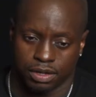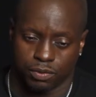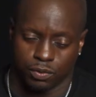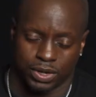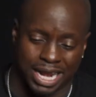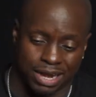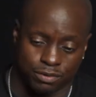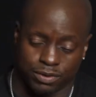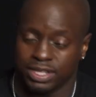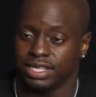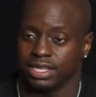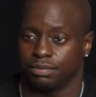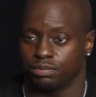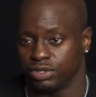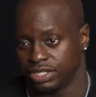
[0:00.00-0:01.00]
What I really
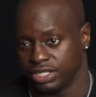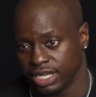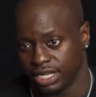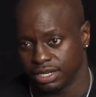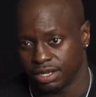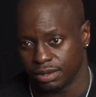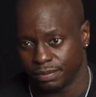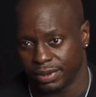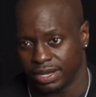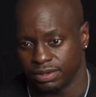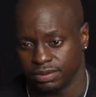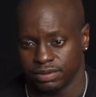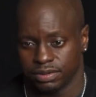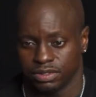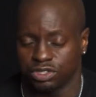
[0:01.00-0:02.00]
appreciate
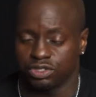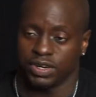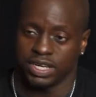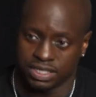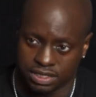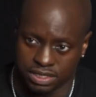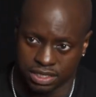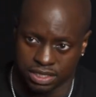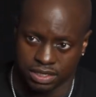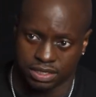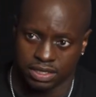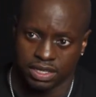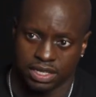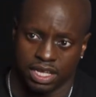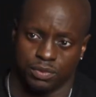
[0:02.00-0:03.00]
about Tracey
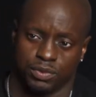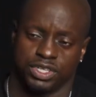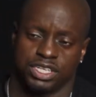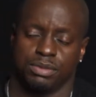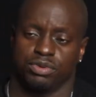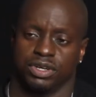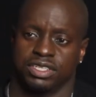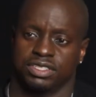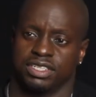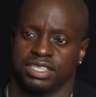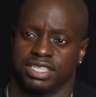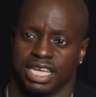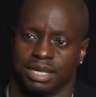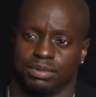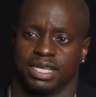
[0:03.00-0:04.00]
and what she brings to the
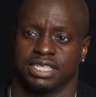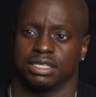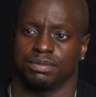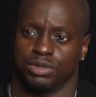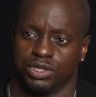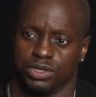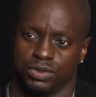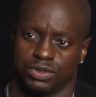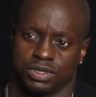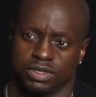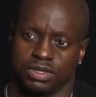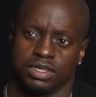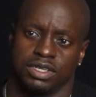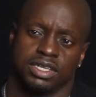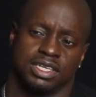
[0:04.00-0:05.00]
table as a producer
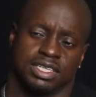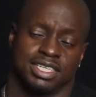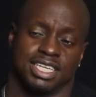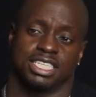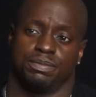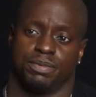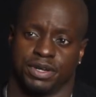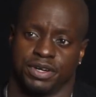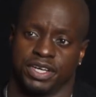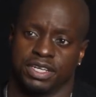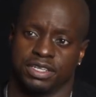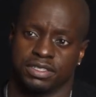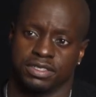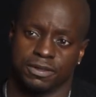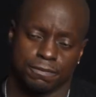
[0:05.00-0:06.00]
is
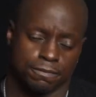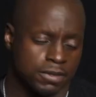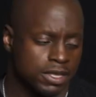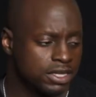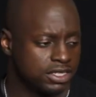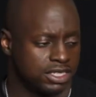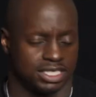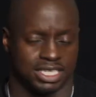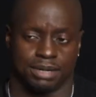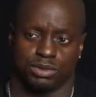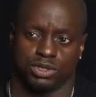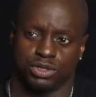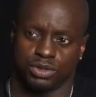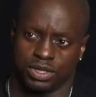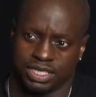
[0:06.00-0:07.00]
experience. She's able
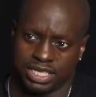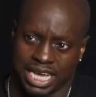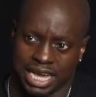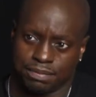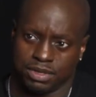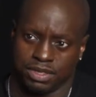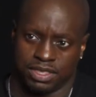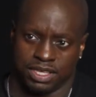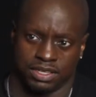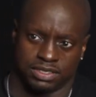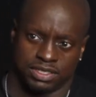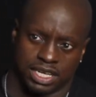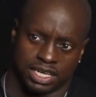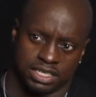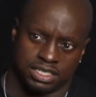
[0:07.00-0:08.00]
to adapt the things
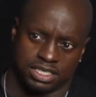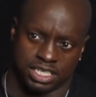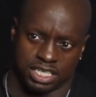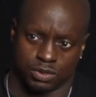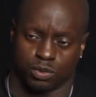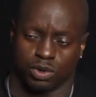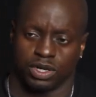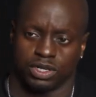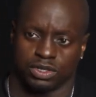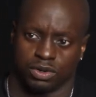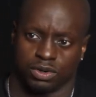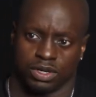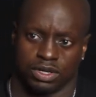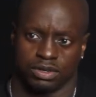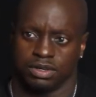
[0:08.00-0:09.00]
that she has worked
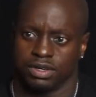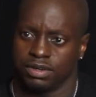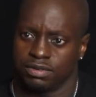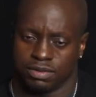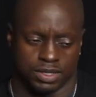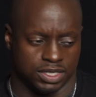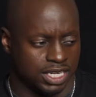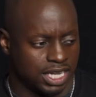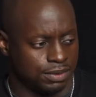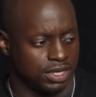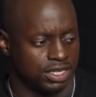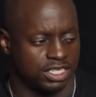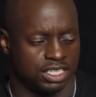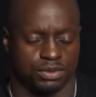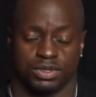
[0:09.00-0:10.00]
on from the time that
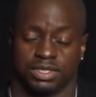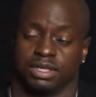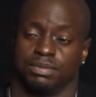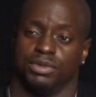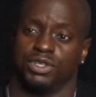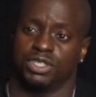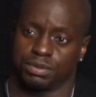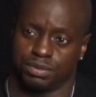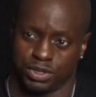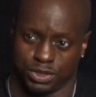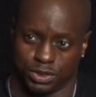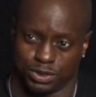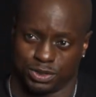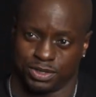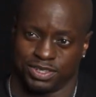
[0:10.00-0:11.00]
she was a music
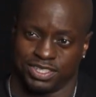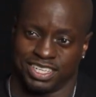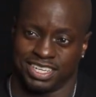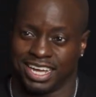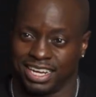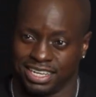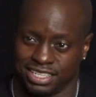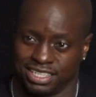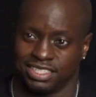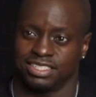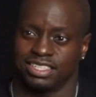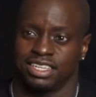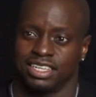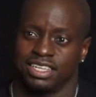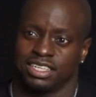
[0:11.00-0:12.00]
producer in the 90s
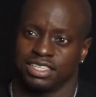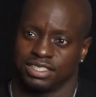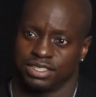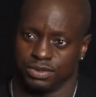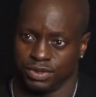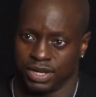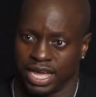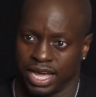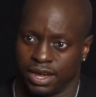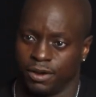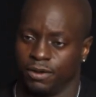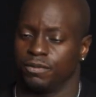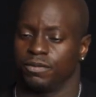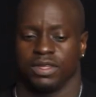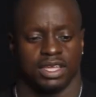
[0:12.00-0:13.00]
to
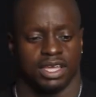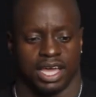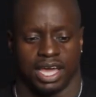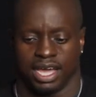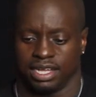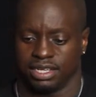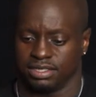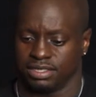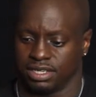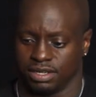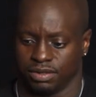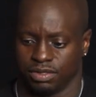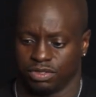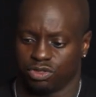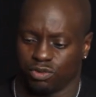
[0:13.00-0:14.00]
now as
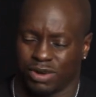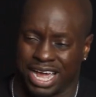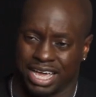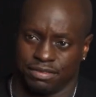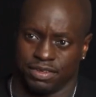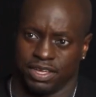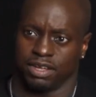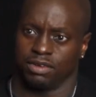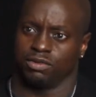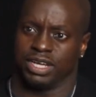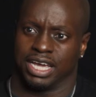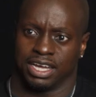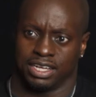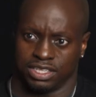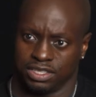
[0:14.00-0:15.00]
a thriving
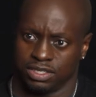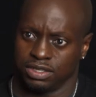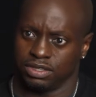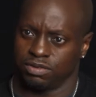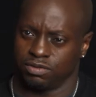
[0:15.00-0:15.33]
reality